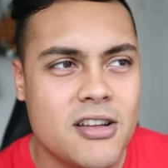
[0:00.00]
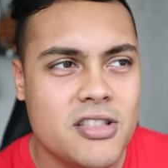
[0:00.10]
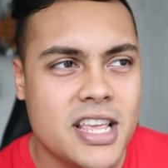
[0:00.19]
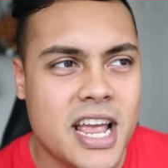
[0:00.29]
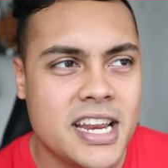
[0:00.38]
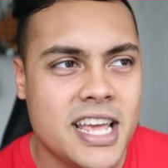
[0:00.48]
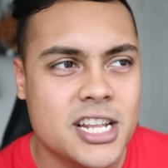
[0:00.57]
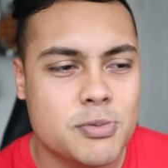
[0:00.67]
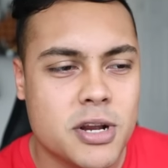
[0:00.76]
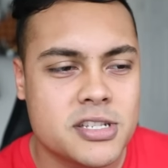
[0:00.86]
I don't think any
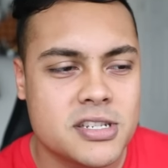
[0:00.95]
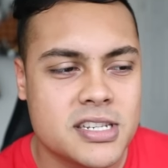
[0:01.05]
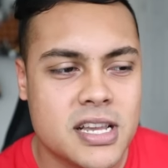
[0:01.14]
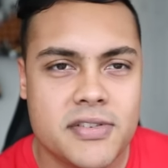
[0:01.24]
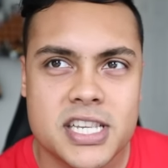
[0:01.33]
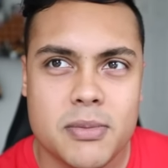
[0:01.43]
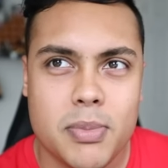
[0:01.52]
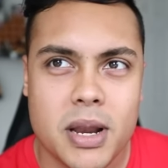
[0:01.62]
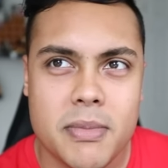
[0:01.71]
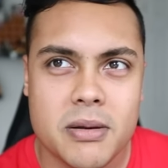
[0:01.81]
English person has ever
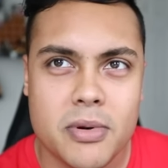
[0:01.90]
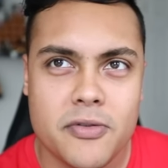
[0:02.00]
said blimmin'